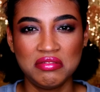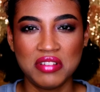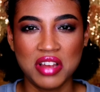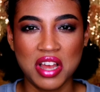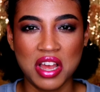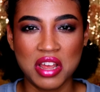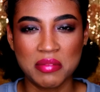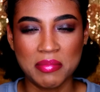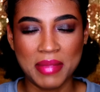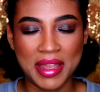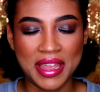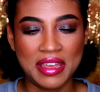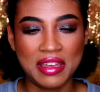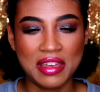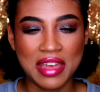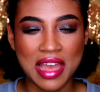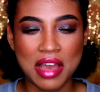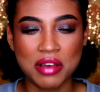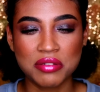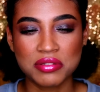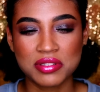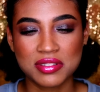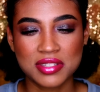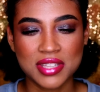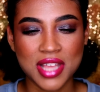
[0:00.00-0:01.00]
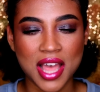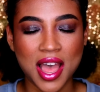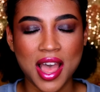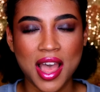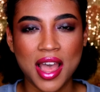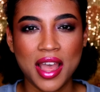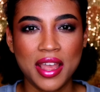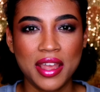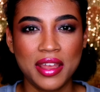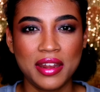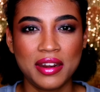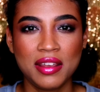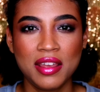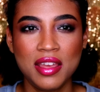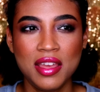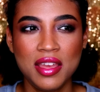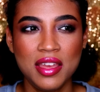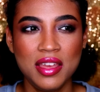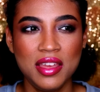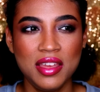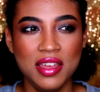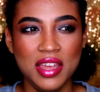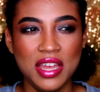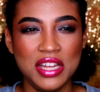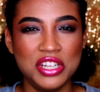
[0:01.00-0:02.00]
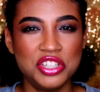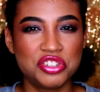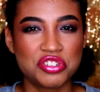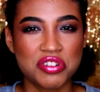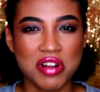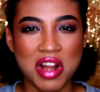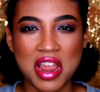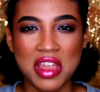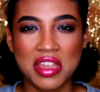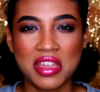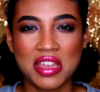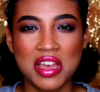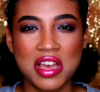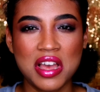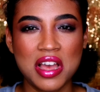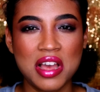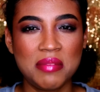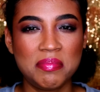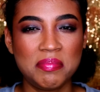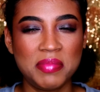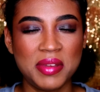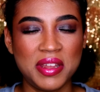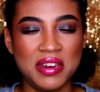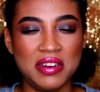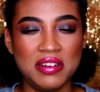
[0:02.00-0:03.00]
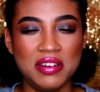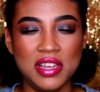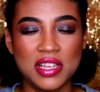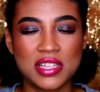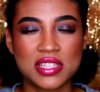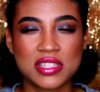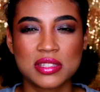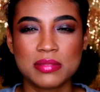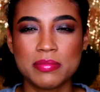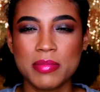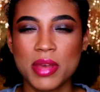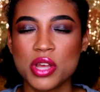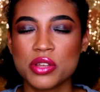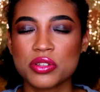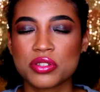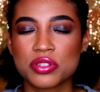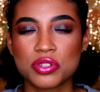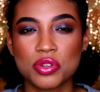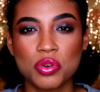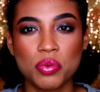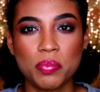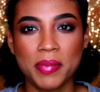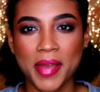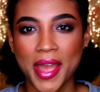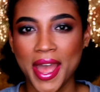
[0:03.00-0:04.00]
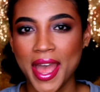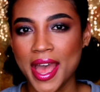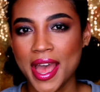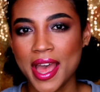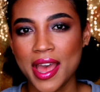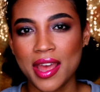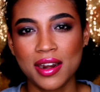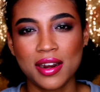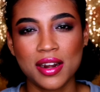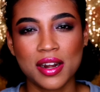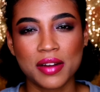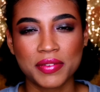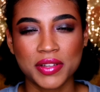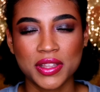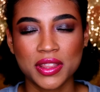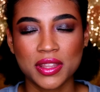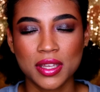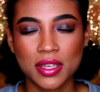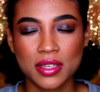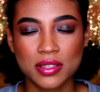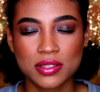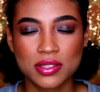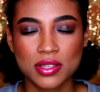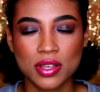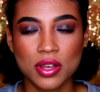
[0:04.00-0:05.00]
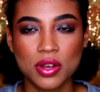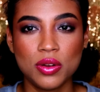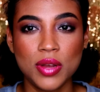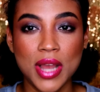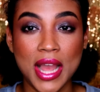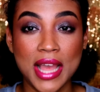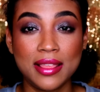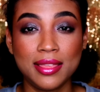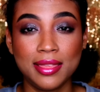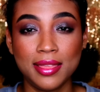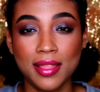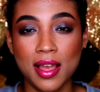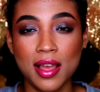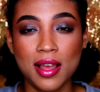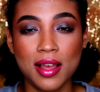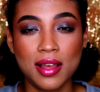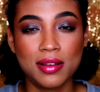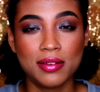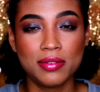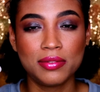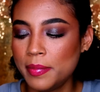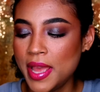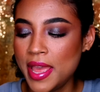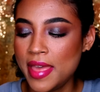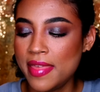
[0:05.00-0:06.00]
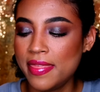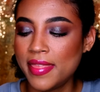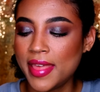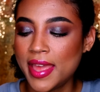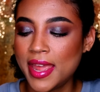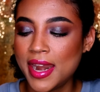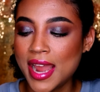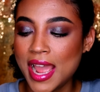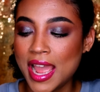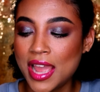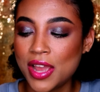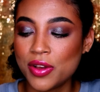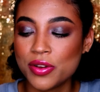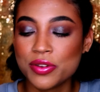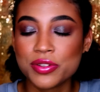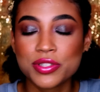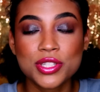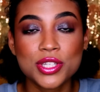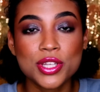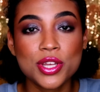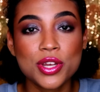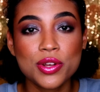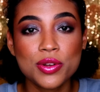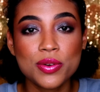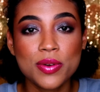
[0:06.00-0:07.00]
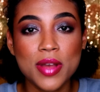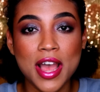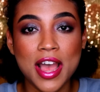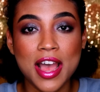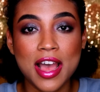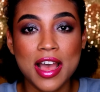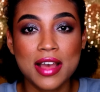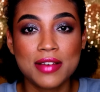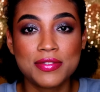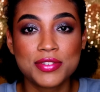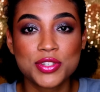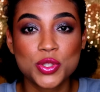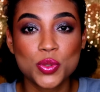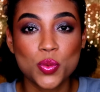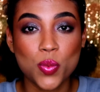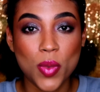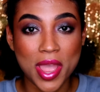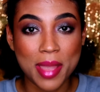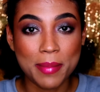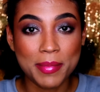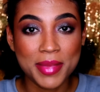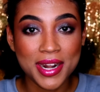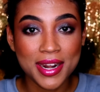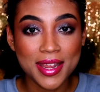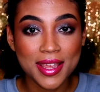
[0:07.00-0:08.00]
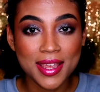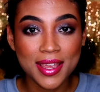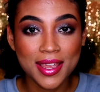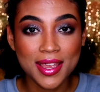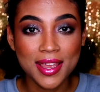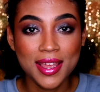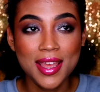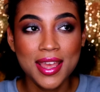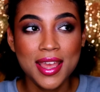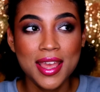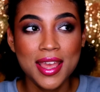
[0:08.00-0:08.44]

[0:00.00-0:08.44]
on my outside and drying up and it smells so bad and everything. So I love. And then I also have swam in it.